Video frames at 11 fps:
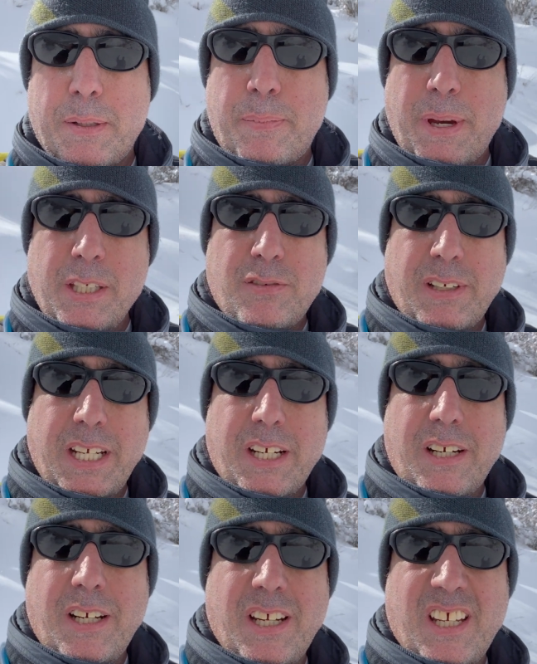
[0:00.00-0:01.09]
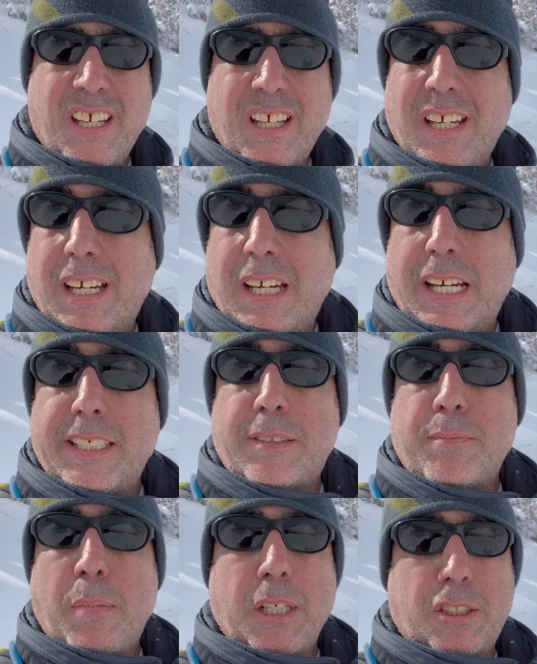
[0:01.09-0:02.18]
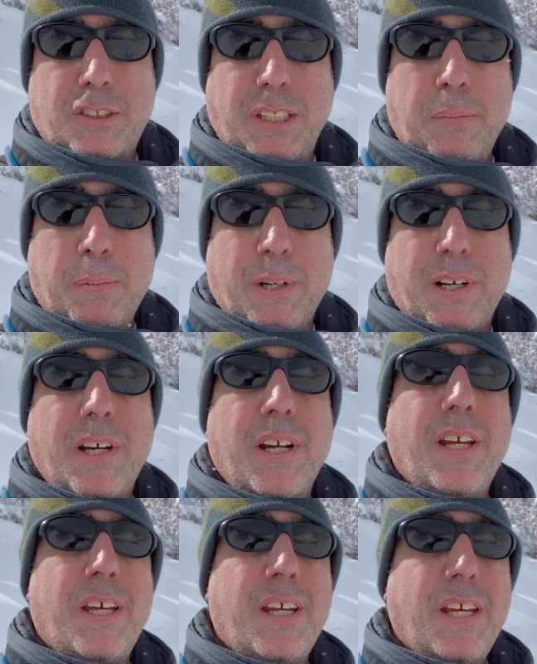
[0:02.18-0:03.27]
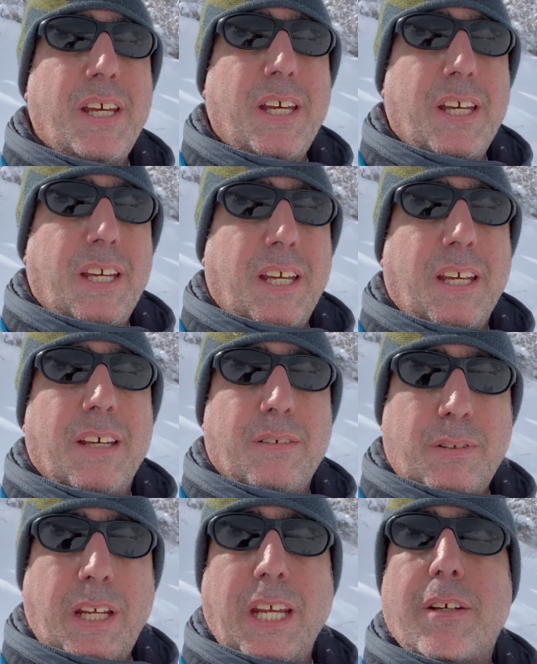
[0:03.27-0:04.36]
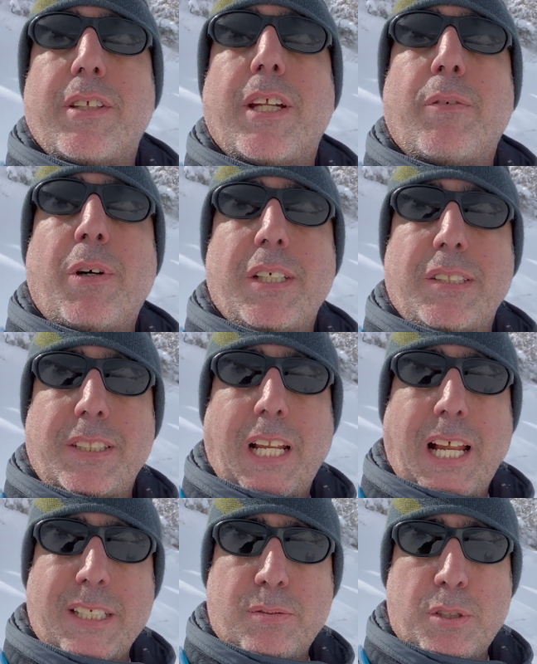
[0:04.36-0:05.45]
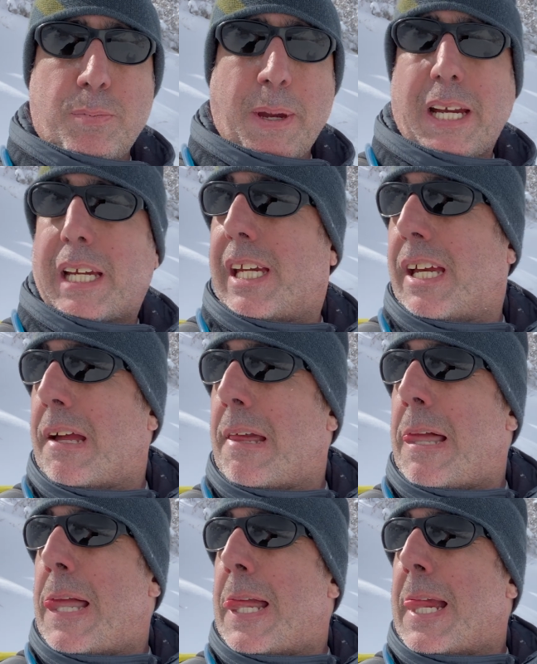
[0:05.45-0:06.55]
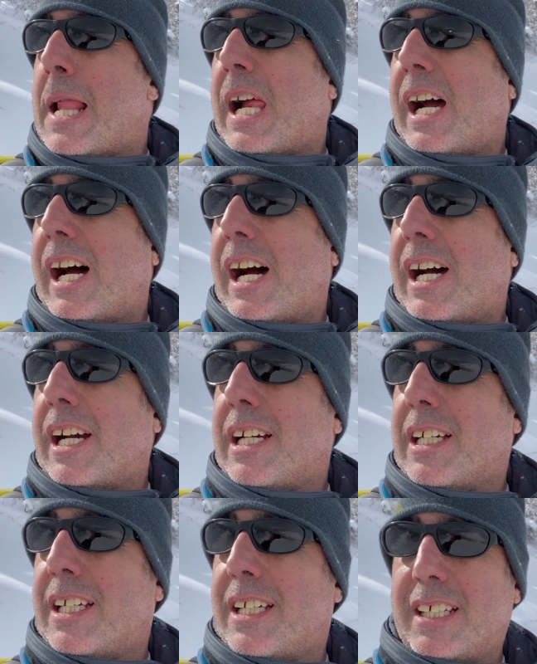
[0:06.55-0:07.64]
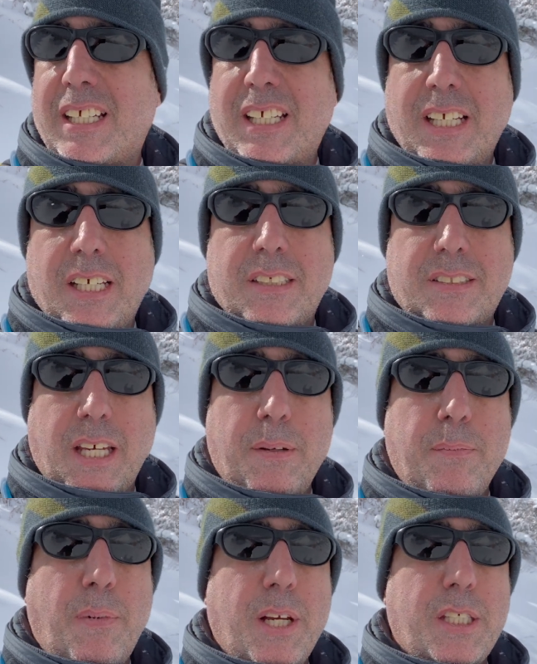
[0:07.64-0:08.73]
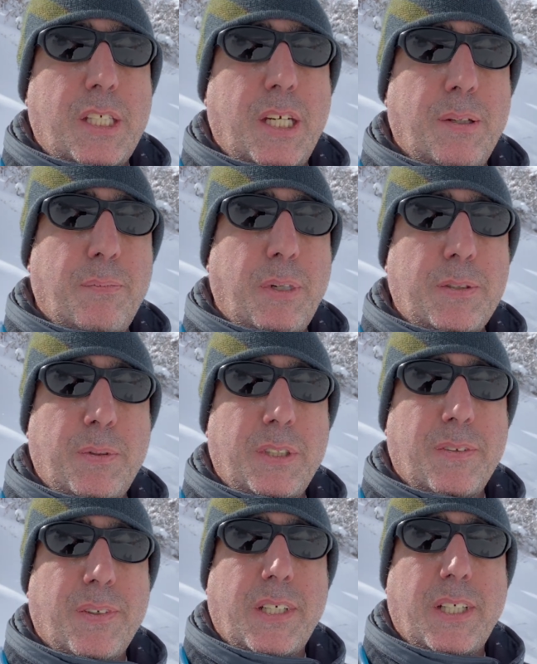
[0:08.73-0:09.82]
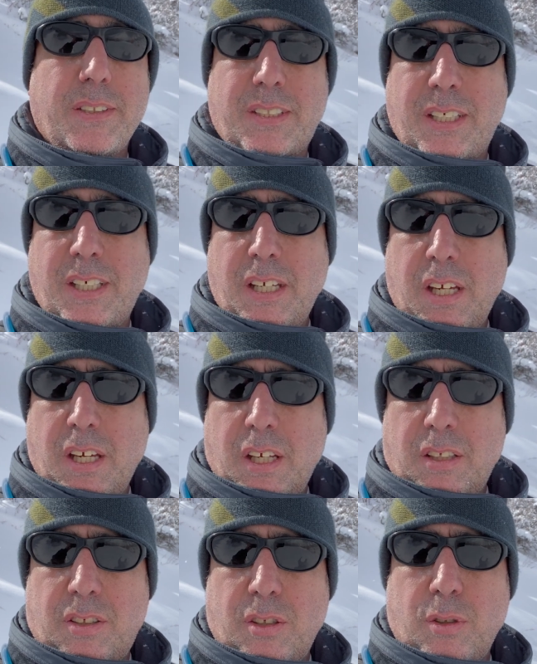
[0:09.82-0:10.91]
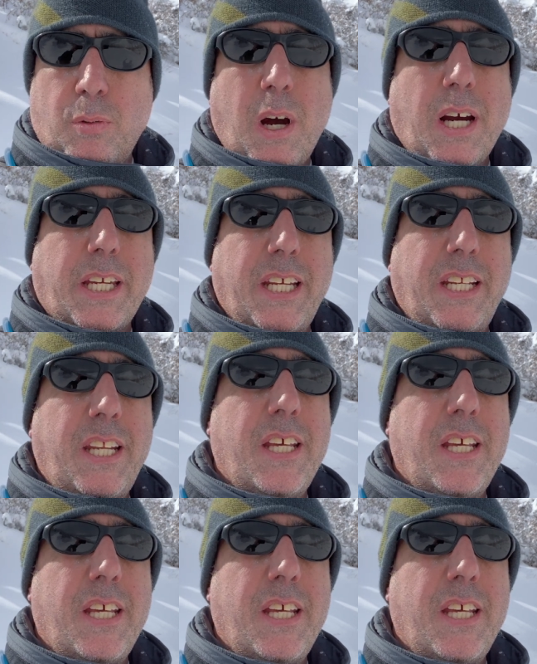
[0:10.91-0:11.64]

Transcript: bench right here, it's much deeper here than it was in the last switchback. It's getting much more difficult to walk in.